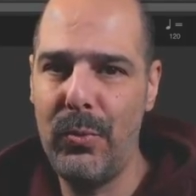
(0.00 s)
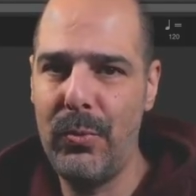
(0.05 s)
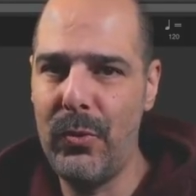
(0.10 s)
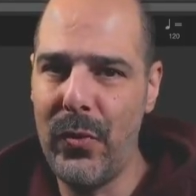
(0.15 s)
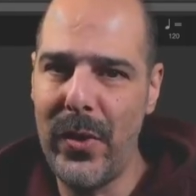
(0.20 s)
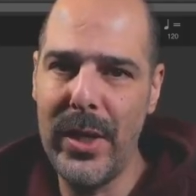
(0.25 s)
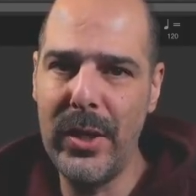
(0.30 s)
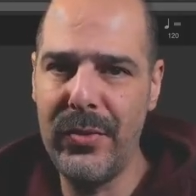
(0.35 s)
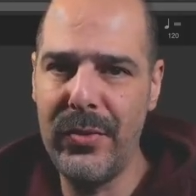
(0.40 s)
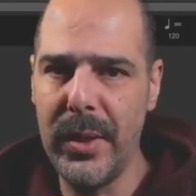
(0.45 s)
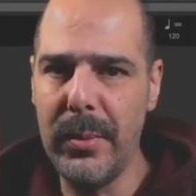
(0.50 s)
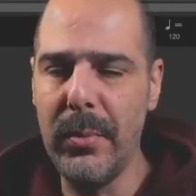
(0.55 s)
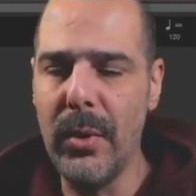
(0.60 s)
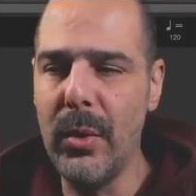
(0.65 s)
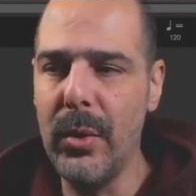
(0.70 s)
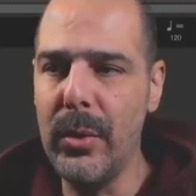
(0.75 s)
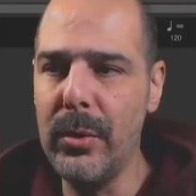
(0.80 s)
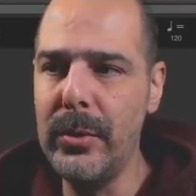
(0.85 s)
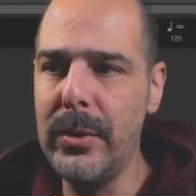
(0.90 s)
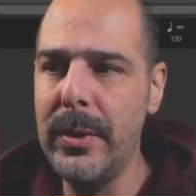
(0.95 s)
transfer
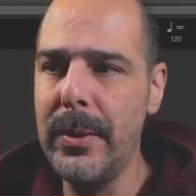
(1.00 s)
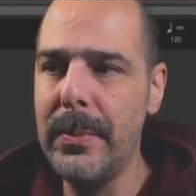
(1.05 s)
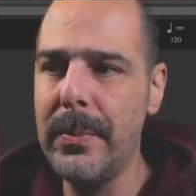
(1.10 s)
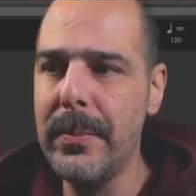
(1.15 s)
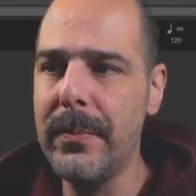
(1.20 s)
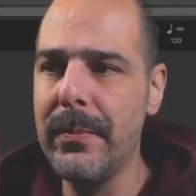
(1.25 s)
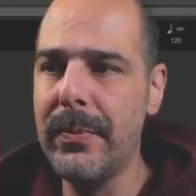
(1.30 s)
mode,